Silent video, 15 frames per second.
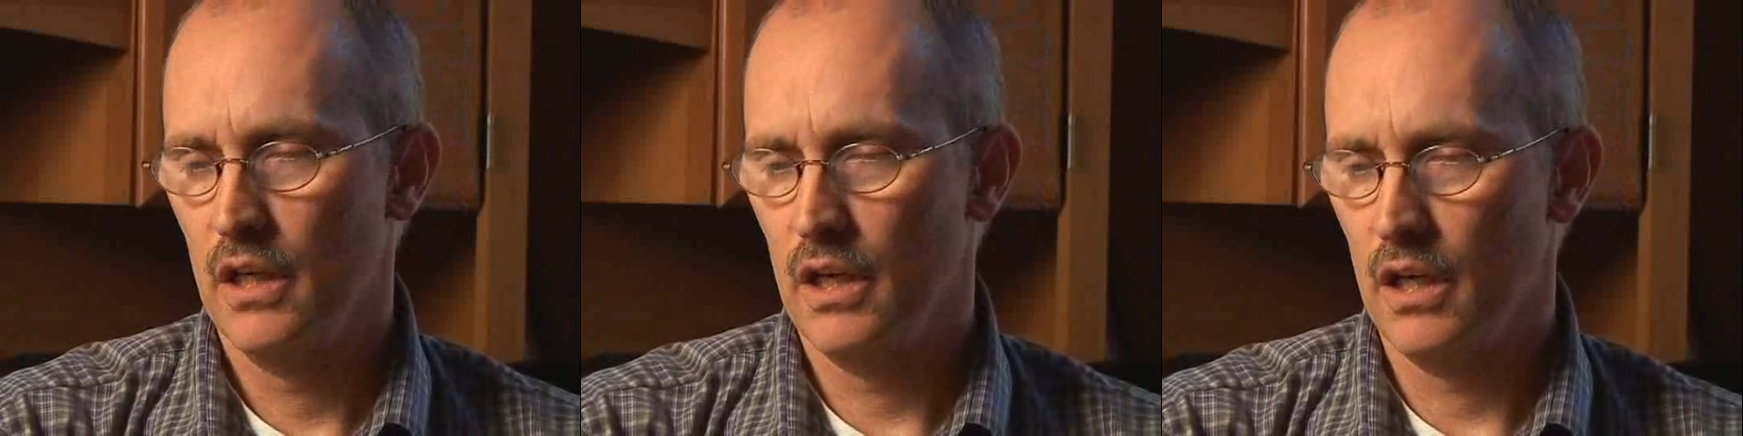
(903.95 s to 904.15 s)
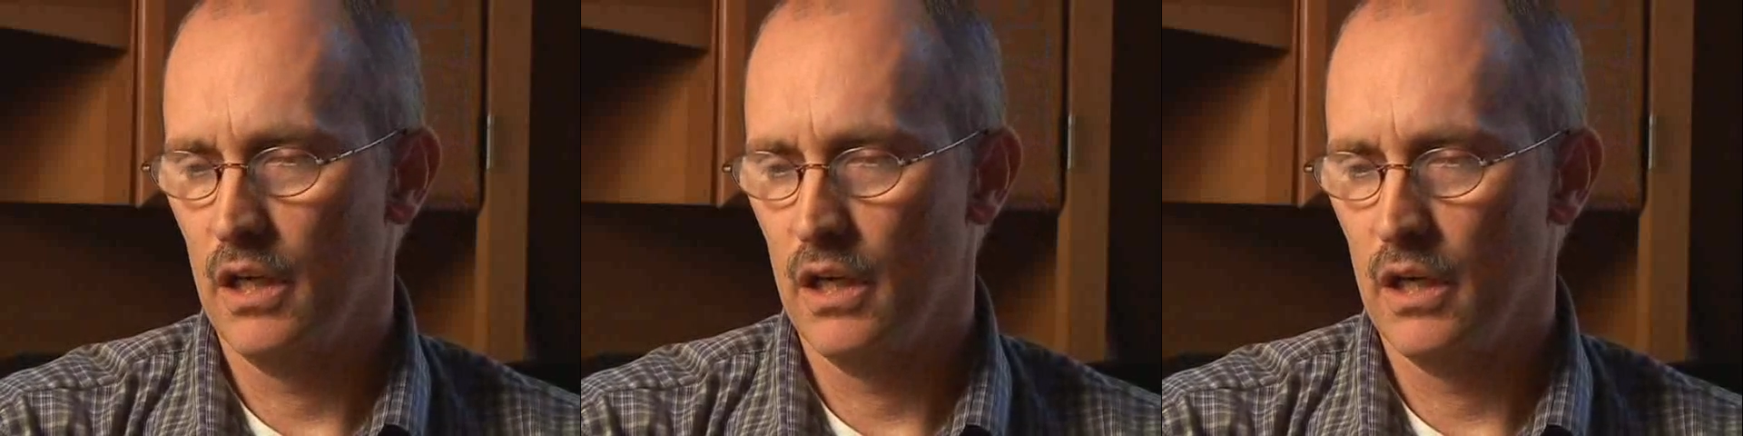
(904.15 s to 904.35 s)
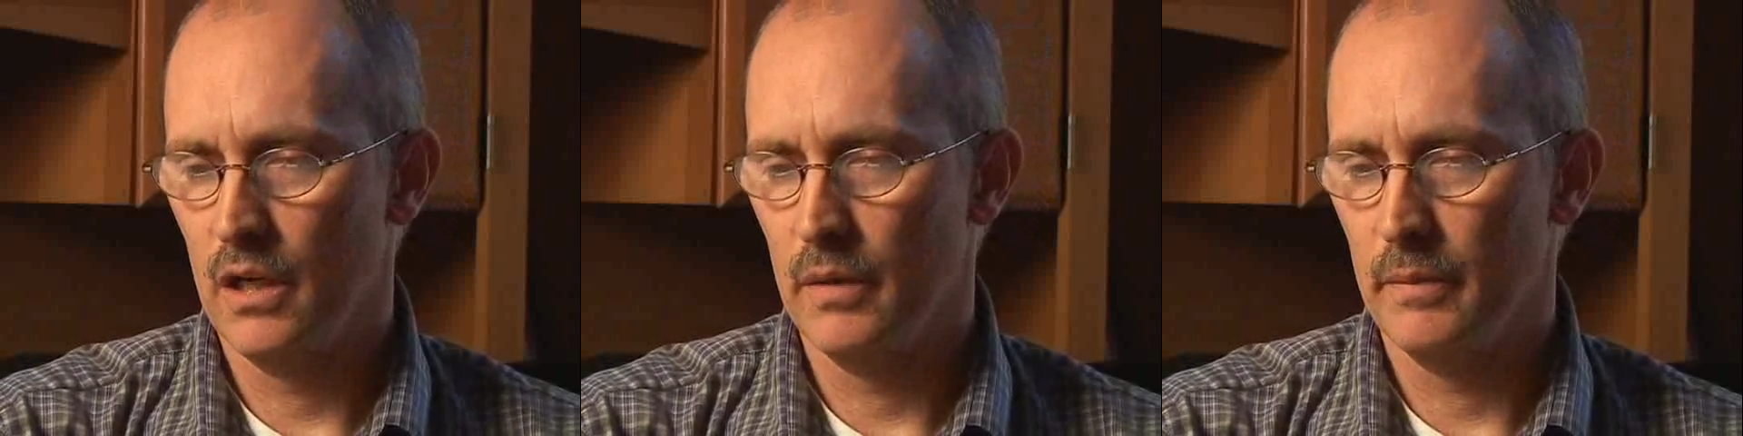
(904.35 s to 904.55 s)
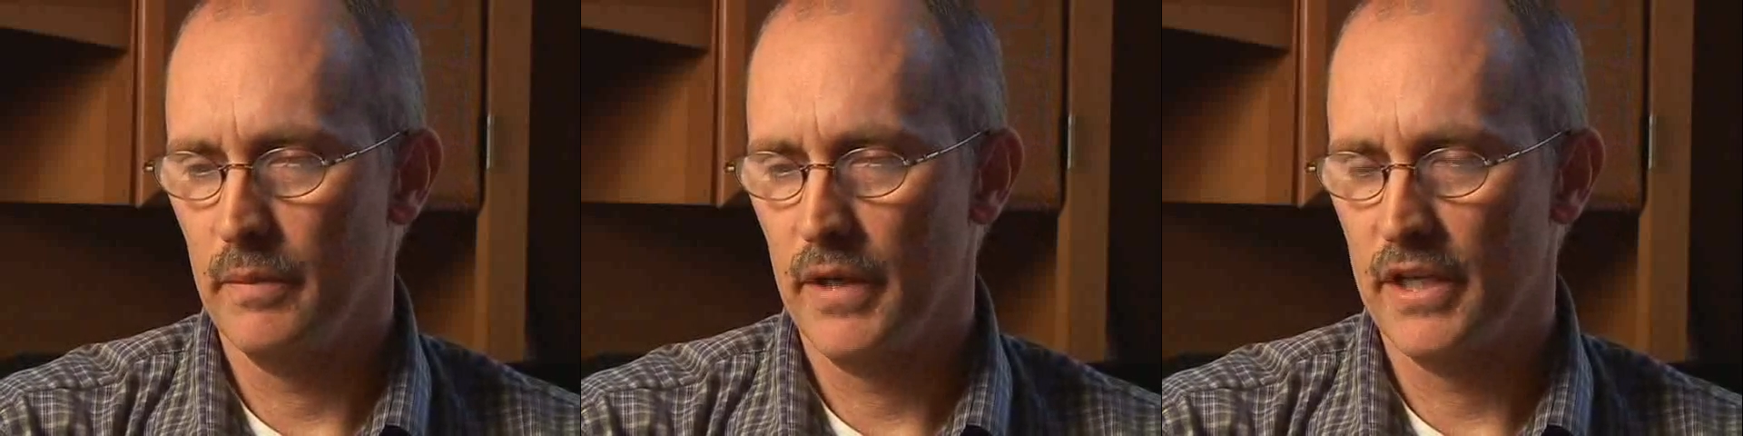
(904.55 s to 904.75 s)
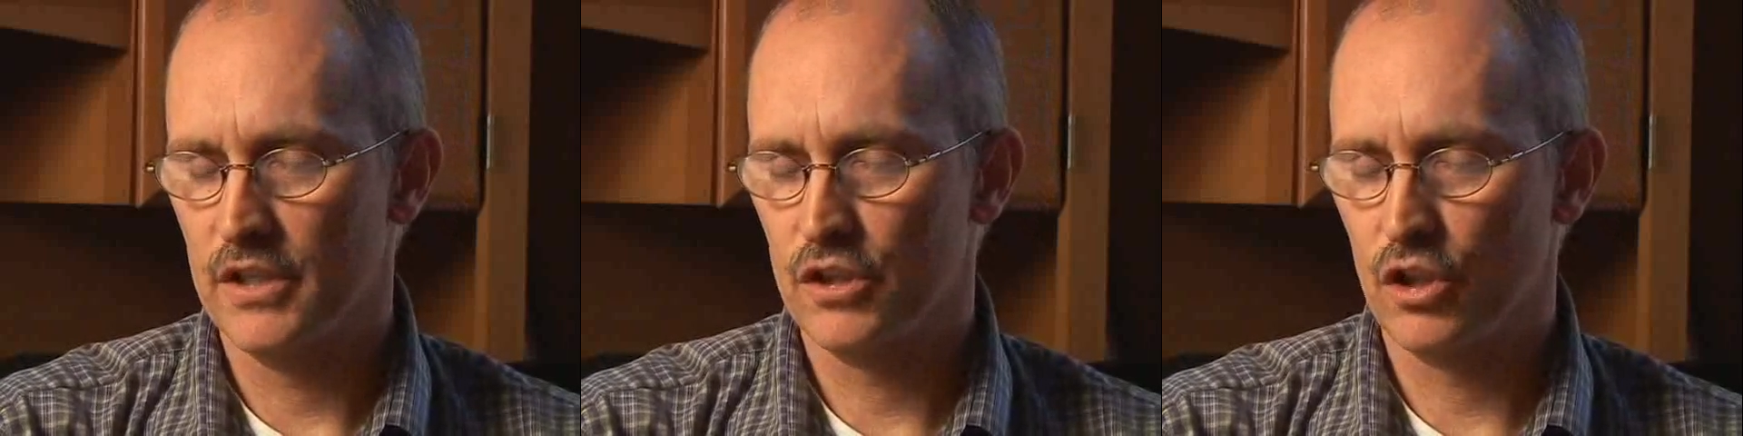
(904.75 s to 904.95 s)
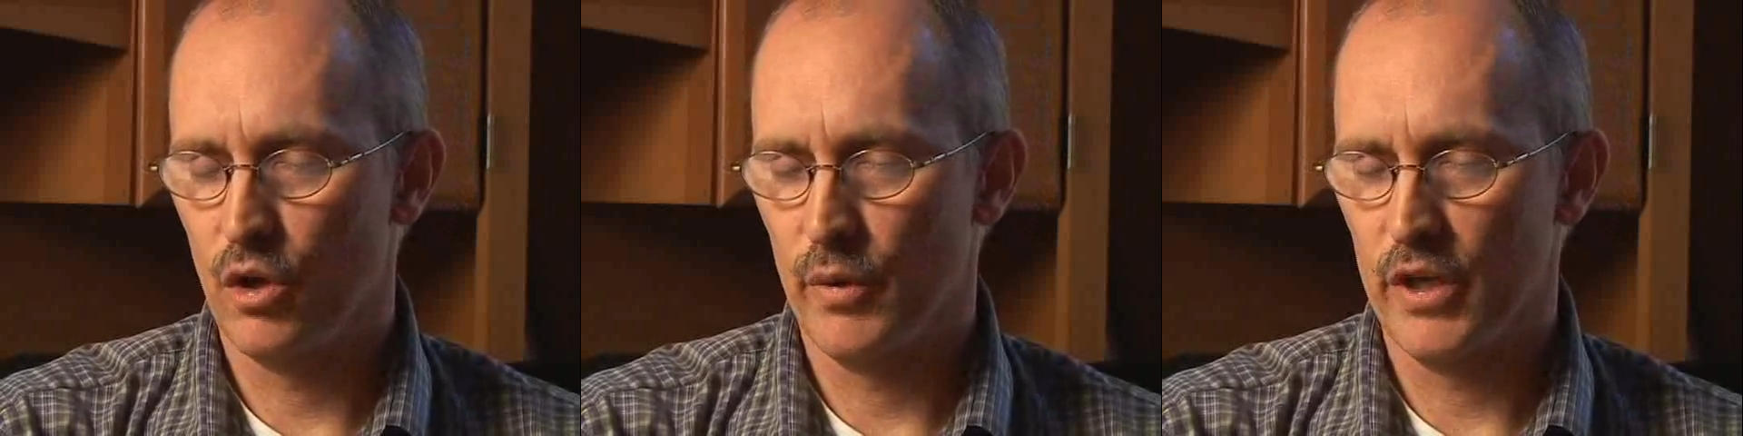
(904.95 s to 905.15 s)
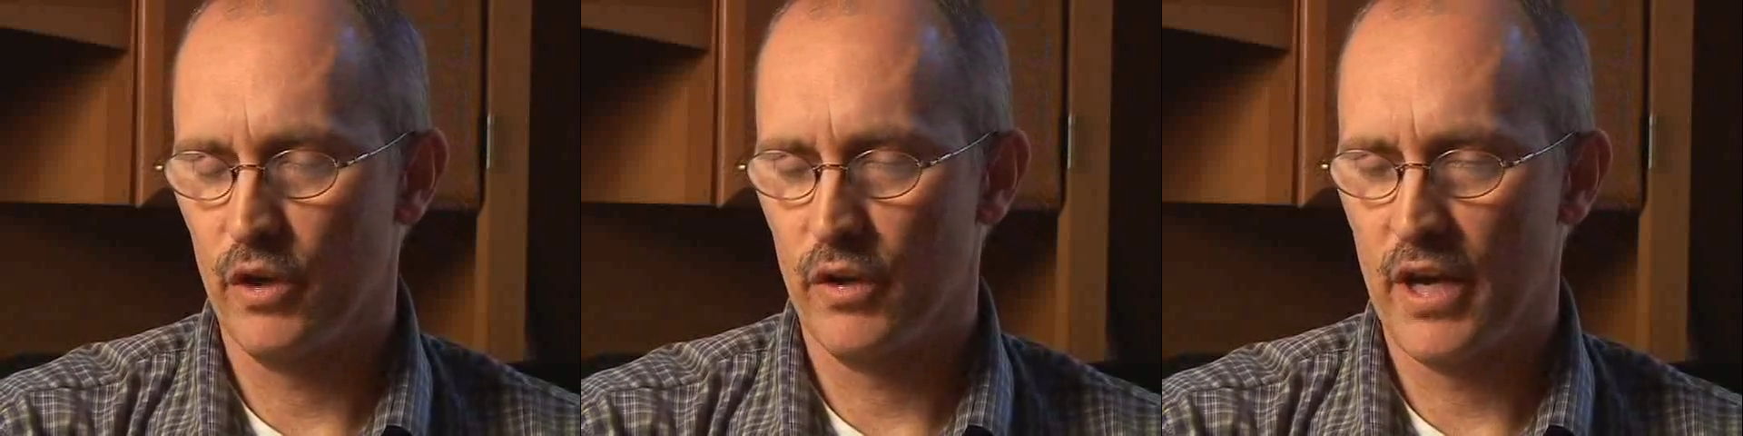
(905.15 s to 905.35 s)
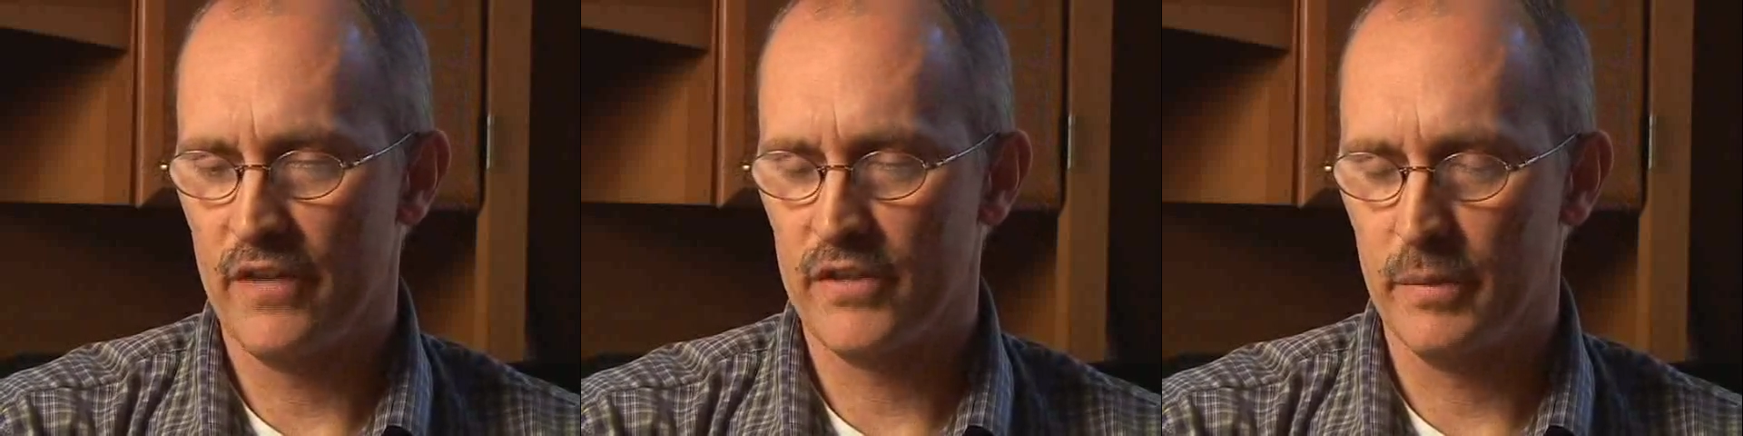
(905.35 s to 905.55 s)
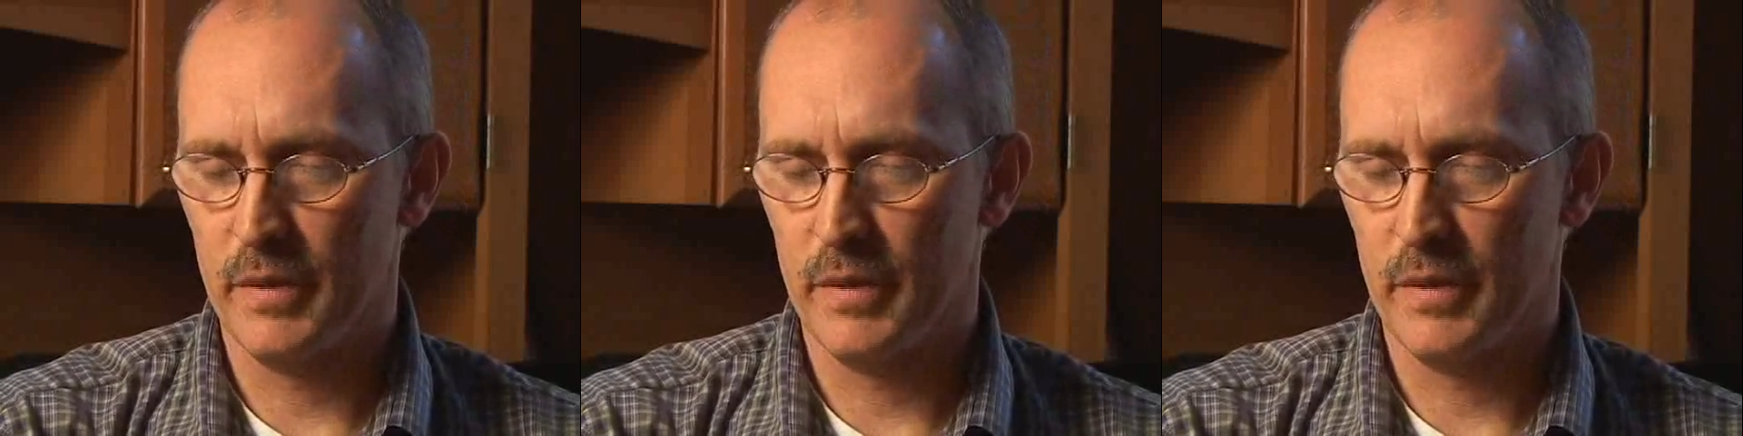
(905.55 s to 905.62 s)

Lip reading: and so we don't have